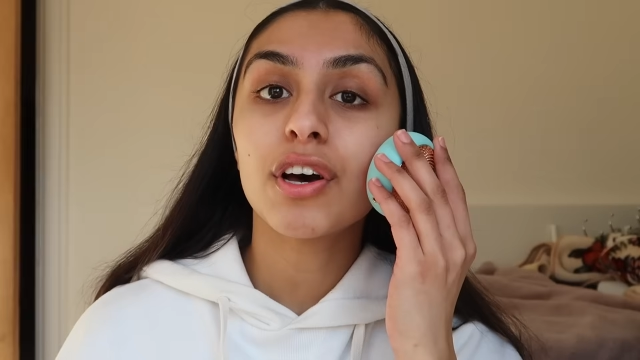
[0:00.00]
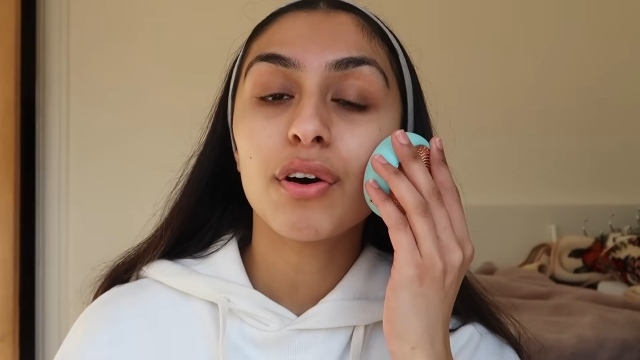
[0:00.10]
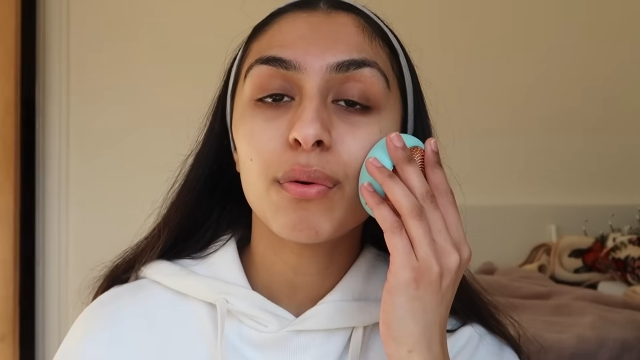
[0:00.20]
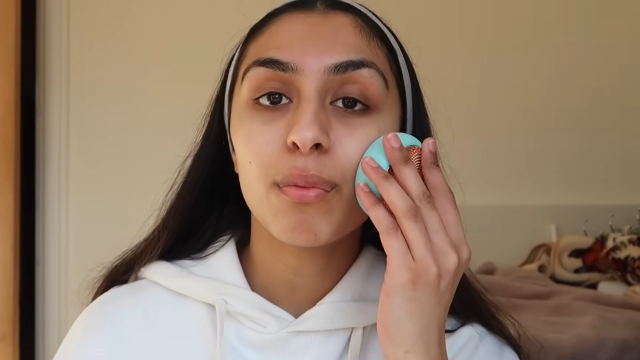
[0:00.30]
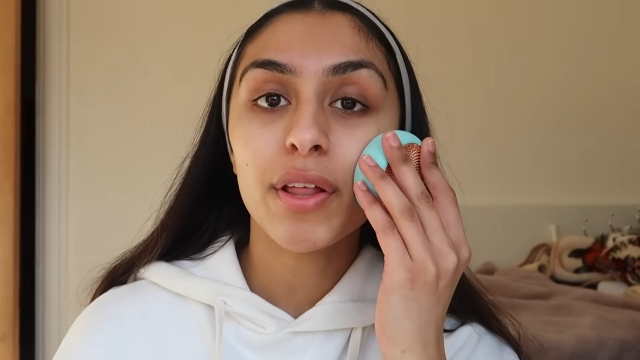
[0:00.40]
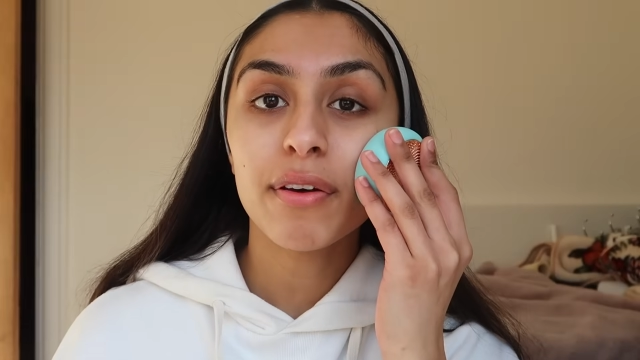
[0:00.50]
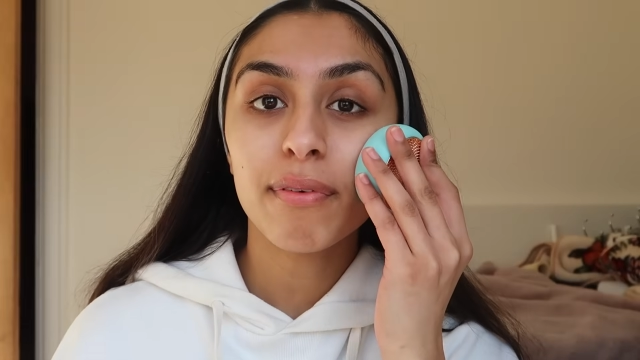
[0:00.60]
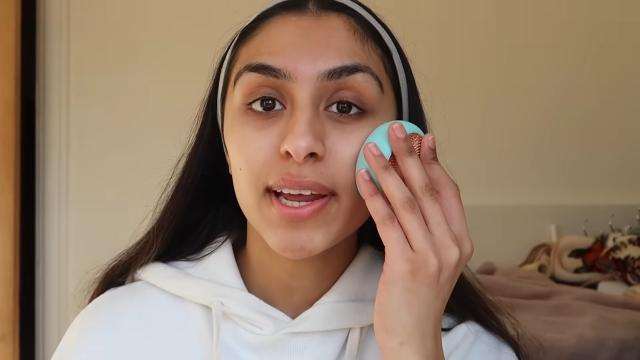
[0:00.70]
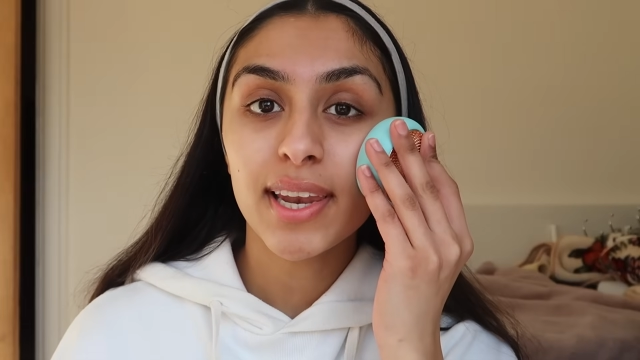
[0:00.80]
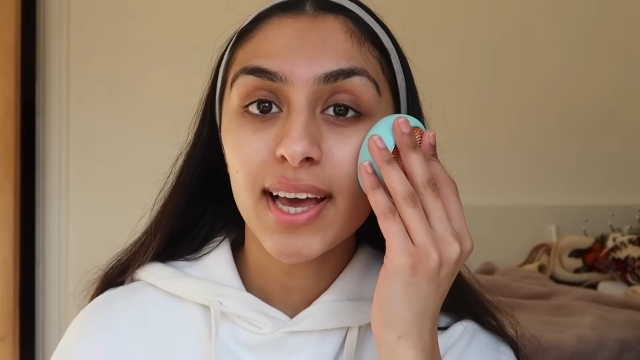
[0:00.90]
So what the
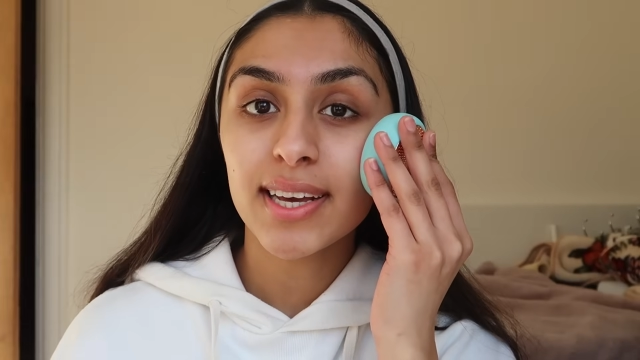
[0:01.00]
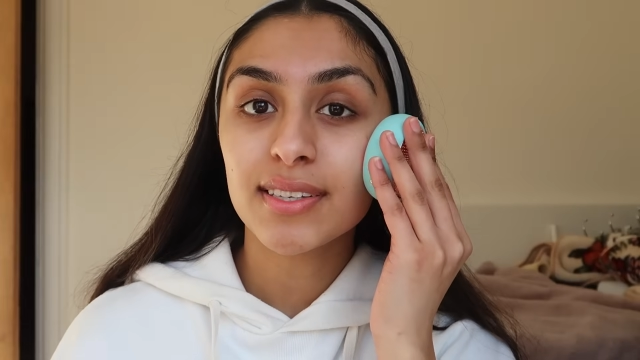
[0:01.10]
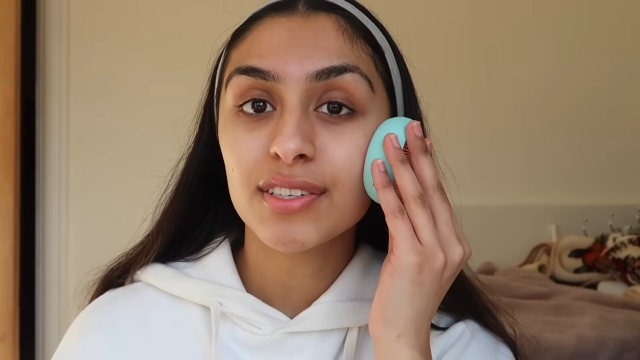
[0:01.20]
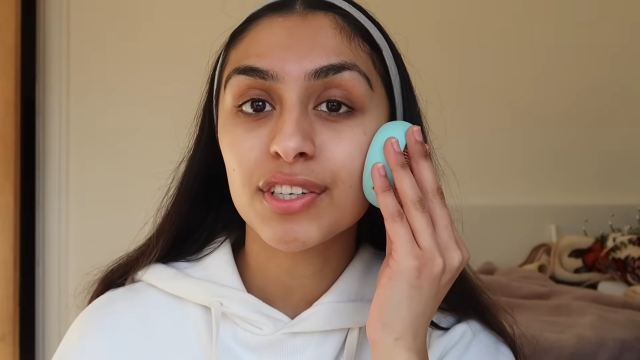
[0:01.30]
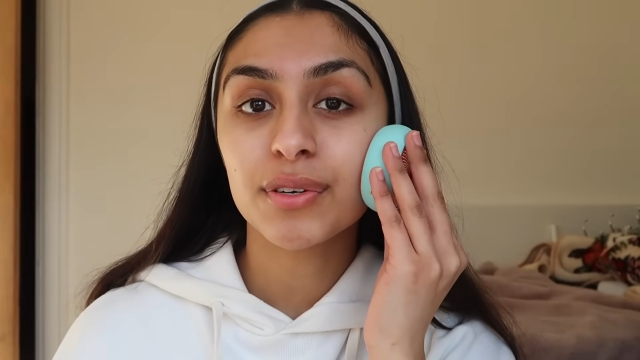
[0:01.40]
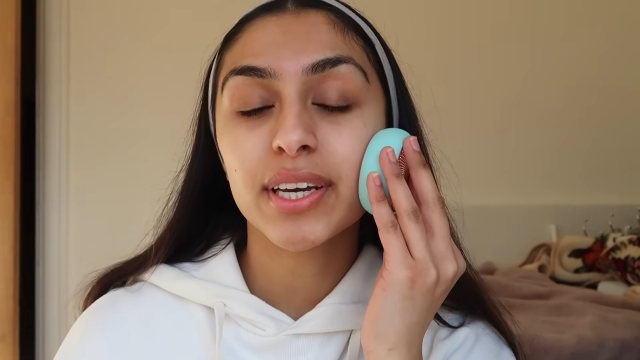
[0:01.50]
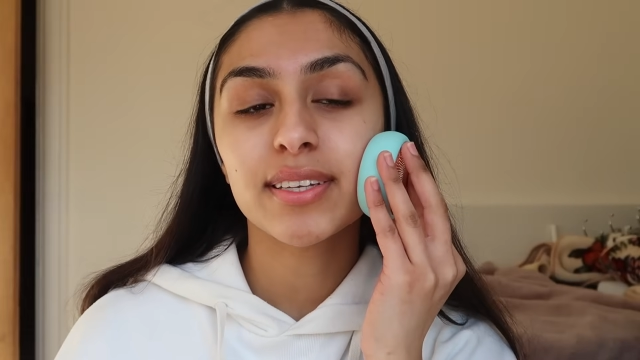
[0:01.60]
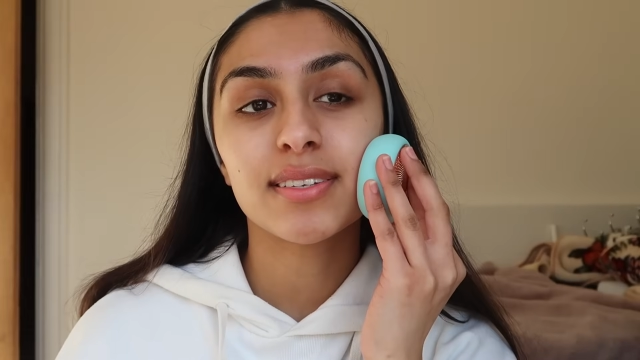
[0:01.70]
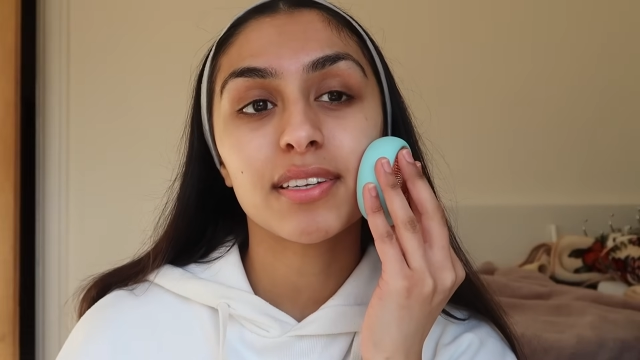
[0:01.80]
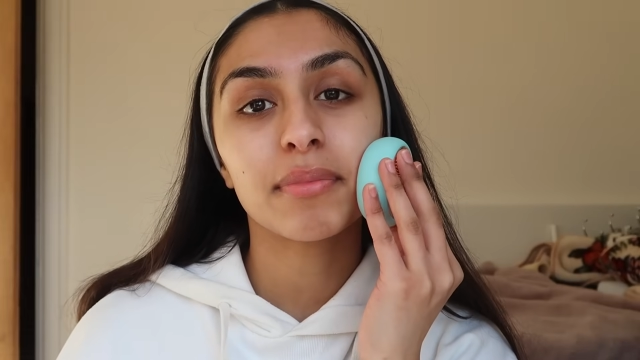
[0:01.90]
red lights do
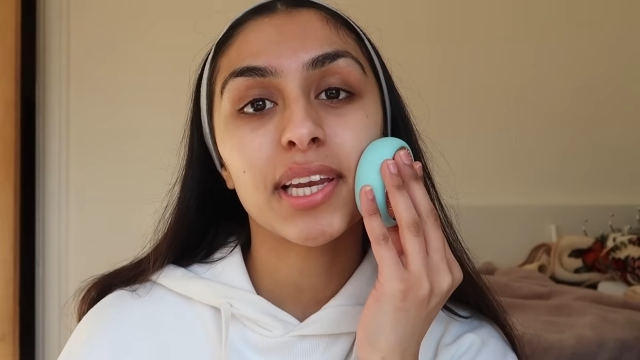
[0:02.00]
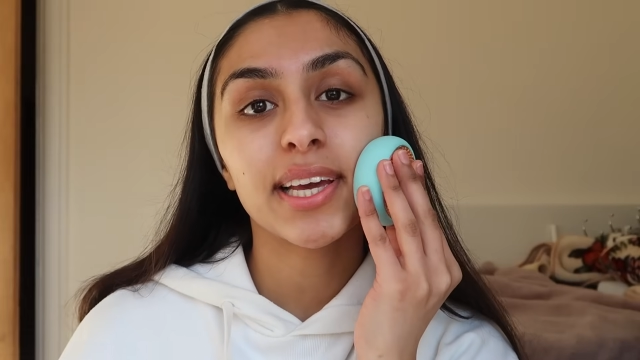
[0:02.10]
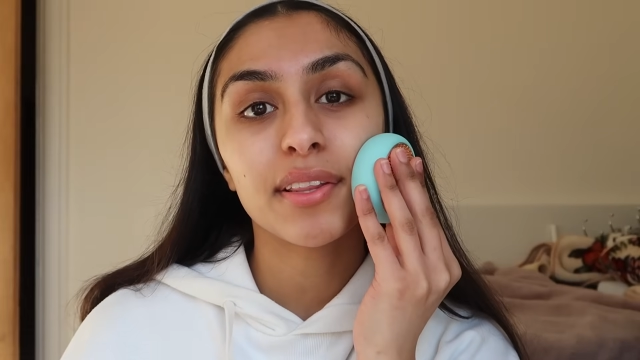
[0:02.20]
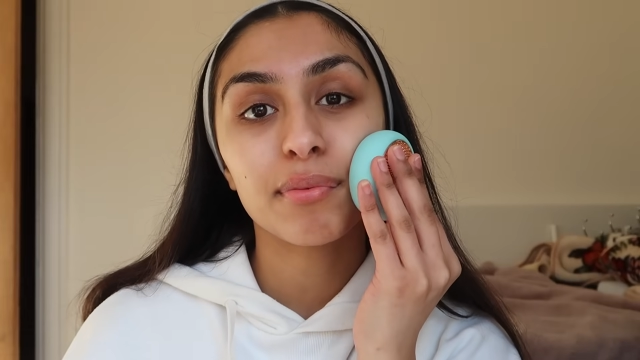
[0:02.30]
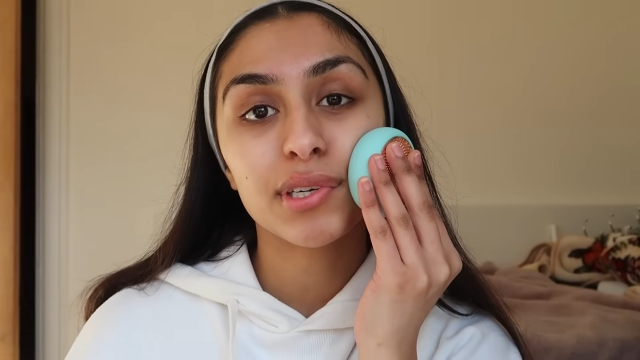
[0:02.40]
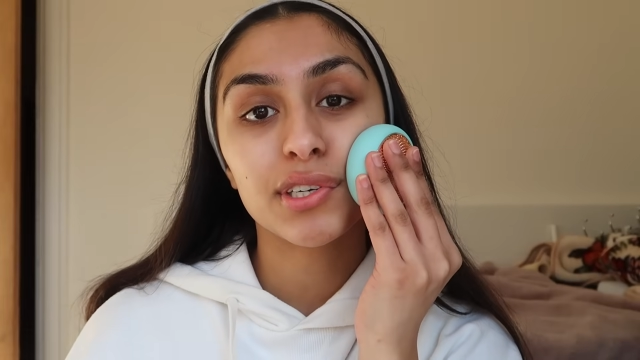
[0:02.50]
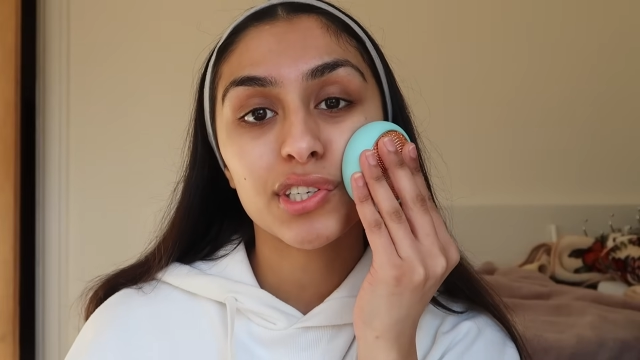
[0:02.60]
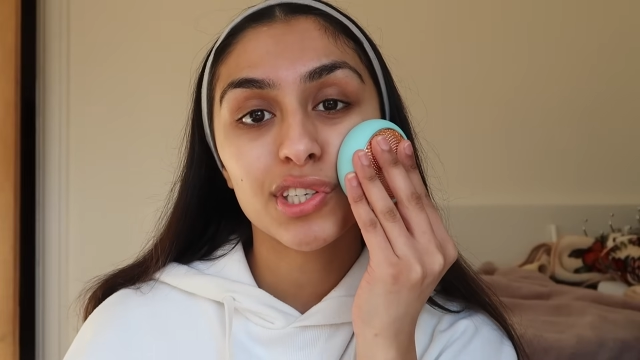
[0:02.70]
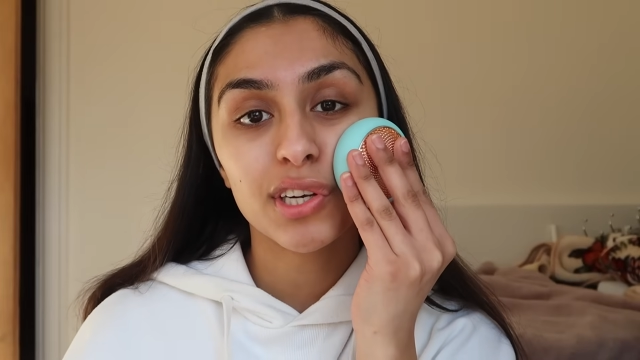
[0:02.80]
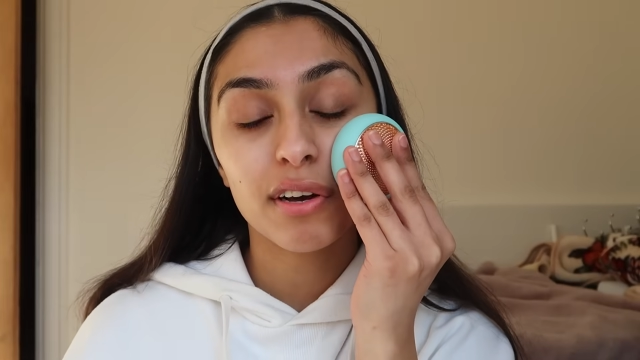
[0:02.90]
is stimulate the
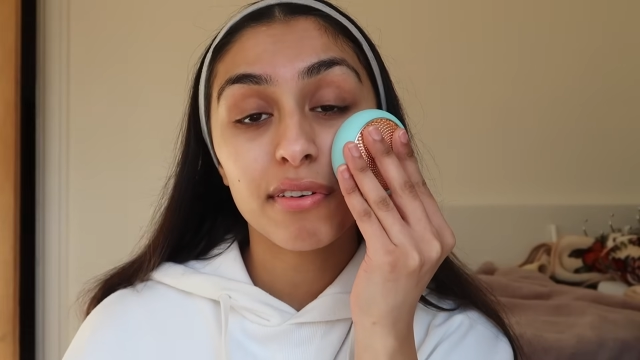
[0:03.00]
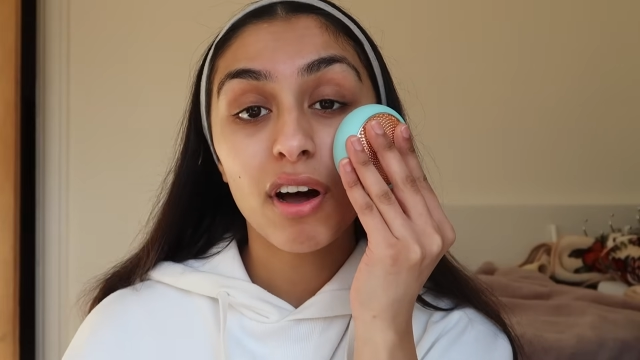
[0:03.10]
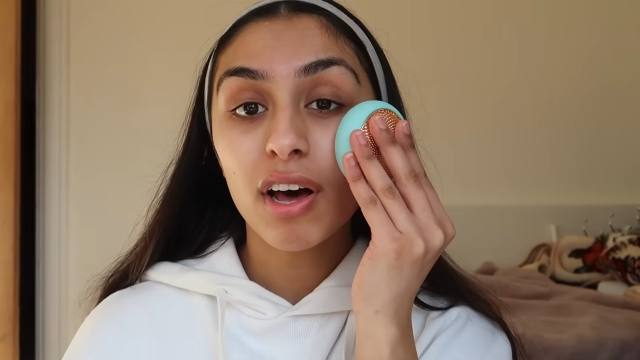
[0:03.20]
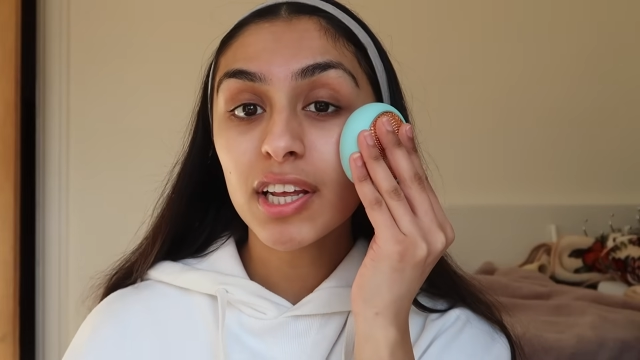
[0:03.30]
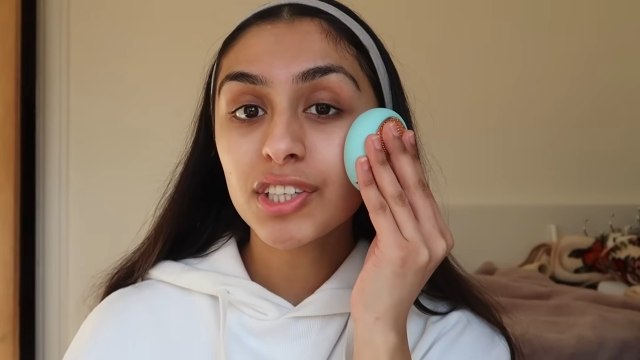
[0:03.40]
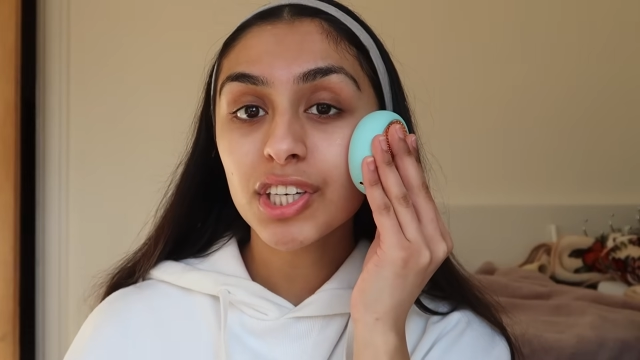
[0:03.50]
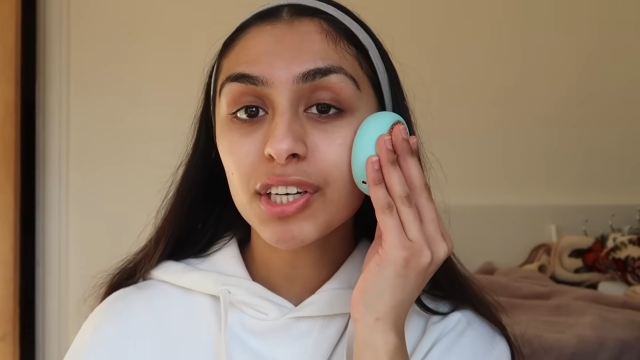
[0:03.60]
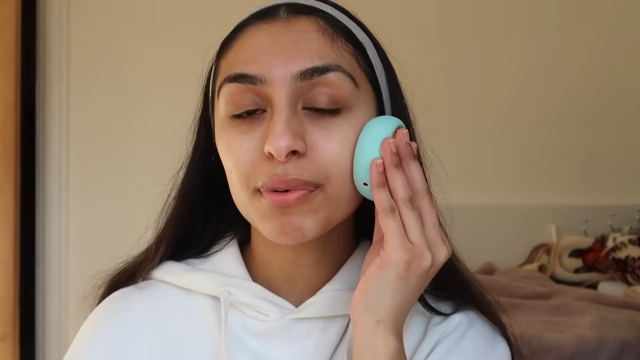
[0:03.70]
production of collagen,